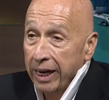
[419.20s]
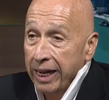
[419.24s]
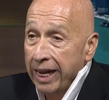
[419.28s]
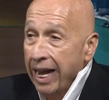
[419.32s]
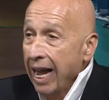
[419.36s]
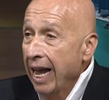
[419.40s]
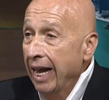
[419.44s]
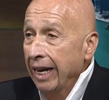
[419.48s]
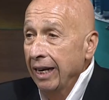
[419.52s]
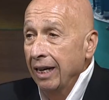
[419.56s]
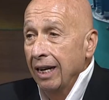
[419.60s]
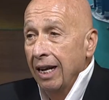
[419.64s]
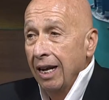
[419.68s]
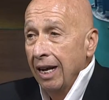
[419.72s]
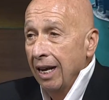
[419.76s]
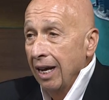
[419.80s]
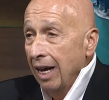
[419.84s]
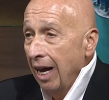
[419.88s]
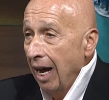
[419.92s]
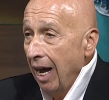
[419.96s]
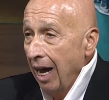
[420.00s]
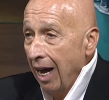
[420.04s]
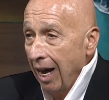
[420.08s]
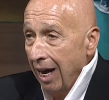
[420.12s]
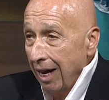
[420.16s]
again,
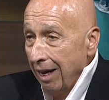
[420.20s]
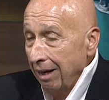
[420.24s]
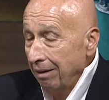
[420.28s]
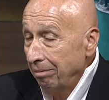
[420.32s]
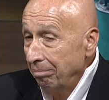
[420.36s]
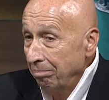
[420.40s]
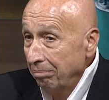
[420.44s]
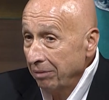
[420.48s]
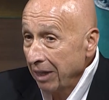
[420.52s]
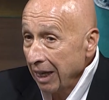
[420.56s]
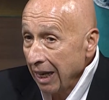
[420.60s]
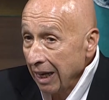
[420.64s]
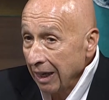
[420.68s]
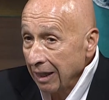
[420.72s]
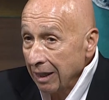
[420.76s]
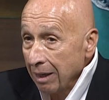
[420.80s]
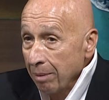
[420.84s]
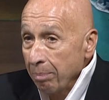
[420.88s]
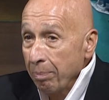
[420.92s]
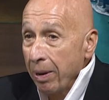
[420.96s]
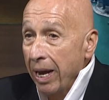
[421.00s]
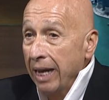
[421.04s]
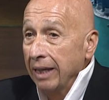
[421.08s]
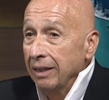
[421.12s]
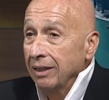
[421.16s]
it
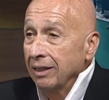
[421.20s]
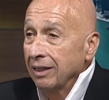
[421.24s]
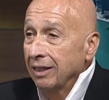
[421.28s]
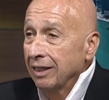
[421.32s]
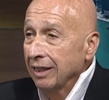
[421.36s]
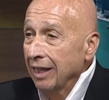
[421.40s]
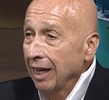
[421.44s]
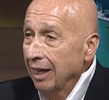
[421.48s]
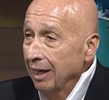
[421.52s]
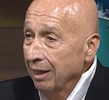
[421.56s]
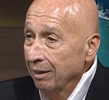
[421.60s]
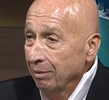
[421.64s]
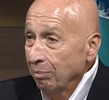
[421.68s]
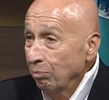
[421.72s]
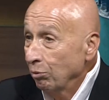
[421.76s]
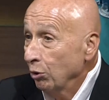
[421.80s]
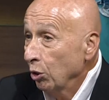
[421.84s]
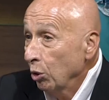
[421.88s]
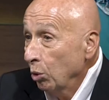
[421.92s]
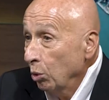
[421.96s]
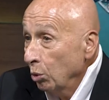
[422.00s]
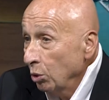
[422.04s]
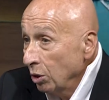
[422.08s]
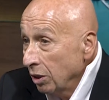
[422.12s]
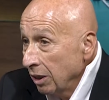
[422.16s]
depends
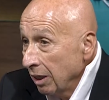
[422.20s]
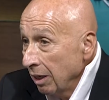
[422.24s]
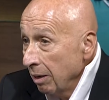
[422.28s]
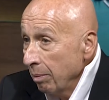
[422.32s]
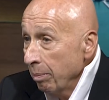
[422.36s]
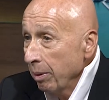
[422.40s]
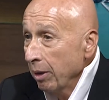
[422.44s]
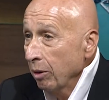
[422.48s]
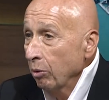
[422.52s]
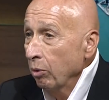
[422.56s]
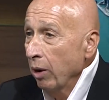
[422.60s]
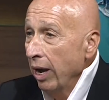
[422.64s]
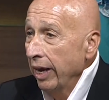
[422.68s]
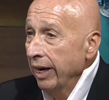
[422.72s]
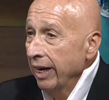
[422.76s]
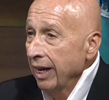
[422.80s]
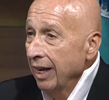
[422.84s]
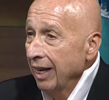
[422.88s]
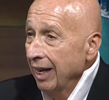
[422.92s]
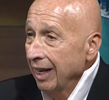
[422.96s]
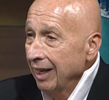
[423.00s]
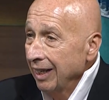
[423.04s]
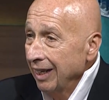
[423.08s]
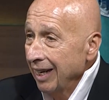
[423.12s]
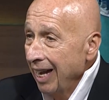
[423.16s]
who's going to be
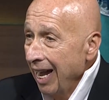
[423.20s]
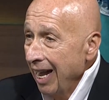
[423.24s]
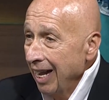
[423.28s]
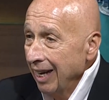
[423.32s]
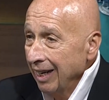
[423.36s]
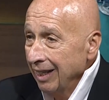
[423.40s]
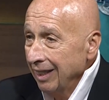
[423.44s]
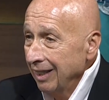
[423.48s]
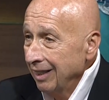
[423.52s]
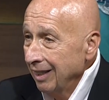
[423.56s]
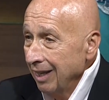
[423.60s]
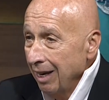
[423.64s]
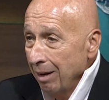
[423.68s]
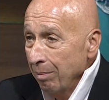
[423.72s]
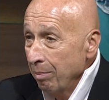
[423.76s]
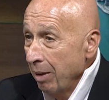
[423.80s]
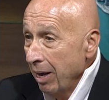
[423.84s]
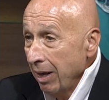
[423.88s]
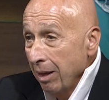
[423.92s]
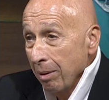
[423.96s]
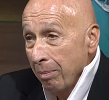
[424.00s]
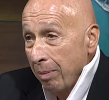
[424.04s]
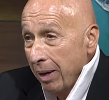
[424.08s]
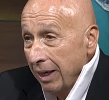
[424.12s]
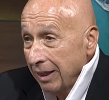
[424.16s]
running, and may
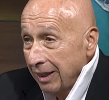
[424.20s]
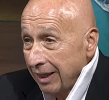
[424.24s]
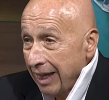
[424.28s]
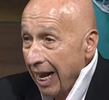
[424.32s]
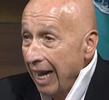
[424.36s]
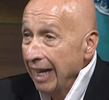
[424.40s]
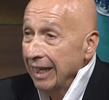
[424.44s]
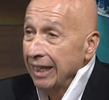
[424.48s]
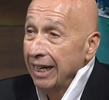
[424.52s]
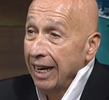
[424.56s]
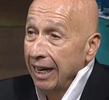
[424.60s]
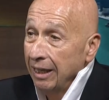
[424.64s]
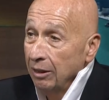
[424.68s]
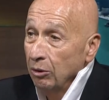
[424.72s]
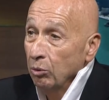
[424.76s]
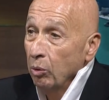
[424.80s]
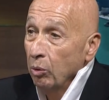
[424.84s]
the best candidate